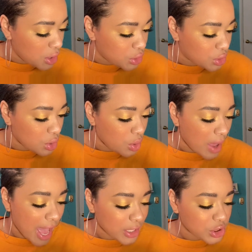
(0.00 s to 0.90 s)

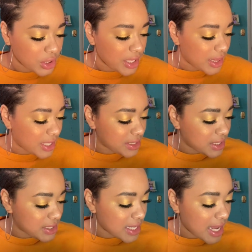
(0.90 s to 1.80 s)
So actually this
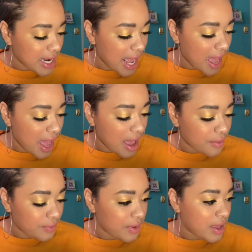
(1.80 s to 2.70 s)
does not
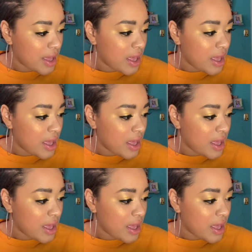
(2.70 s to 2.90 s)
have